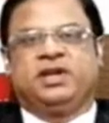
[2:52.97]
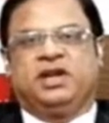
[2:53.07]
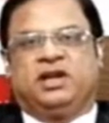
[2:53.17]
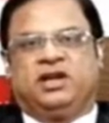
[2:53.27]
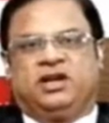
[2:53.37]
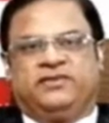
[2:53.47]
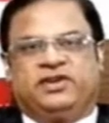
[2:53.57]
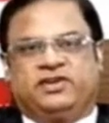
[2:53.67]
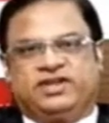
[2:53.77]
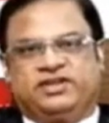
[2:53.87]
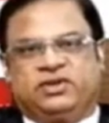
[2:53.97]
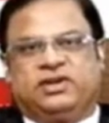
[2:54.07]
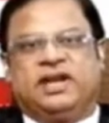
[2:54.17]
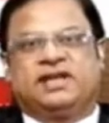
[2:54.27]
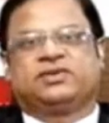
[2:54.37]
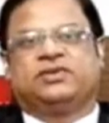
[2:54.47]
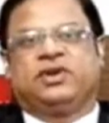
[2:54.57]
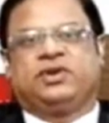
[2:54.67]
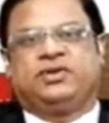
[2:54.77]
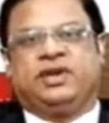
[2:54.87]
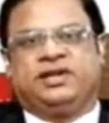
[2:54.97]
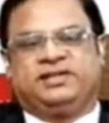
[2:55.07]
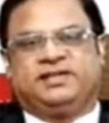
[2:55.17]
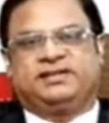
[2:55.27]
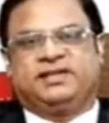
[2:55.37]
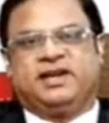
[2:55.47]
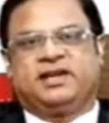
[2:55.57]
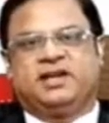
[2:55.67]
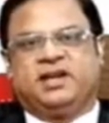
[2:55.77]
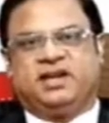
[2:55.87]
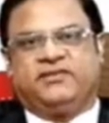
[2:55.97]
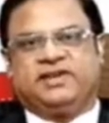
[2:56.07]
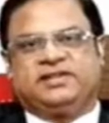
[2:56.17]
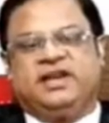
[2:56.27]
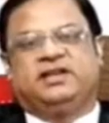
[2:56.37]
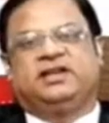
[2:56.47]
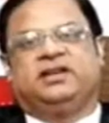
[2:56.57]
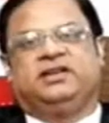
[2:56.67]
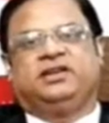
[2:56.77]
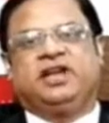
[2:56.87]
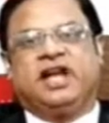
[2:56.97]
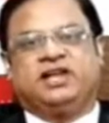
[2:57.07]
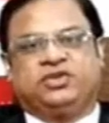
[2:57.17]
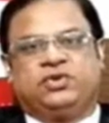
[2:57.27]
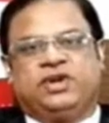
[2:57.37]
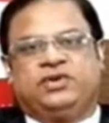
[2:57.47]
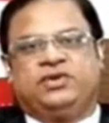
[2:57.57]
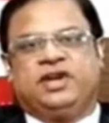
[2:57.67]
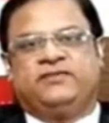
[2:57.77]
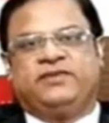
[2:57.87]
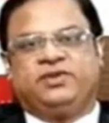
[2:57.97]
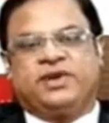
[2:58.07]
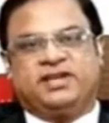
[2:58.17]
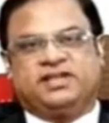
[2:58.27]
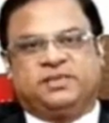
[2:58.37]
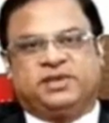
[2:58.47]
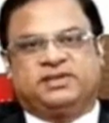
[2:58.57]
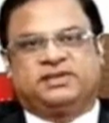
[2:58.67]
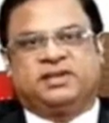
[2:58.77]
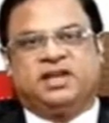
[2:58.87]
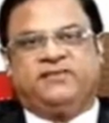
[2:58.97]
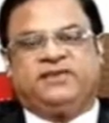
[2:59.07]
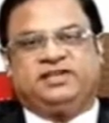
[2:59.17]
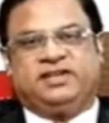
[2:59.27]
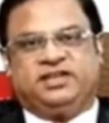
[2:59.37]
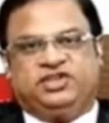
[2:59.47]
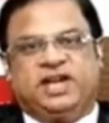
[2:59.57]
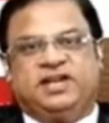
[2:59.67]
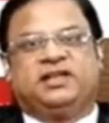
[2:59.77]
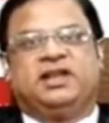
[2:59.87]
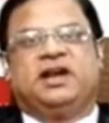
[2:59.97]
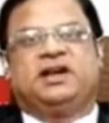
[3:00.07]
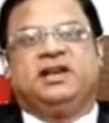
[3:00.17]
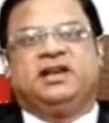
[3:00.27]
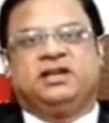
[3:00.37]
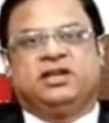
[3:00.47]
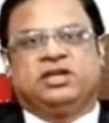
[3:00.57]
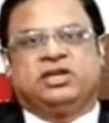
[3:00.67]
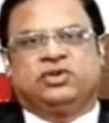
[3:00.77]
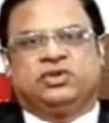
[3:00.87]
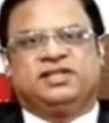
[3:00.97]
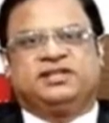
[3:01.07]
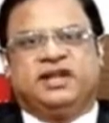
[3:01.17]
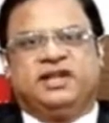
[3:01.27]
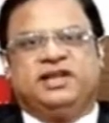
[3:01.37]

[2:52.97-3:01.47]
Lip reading: We already saw Glaxo increasing stake. We're seeing the Diageo deal with United Spirits. We're seeing the Jet Etihad deal. So this clearly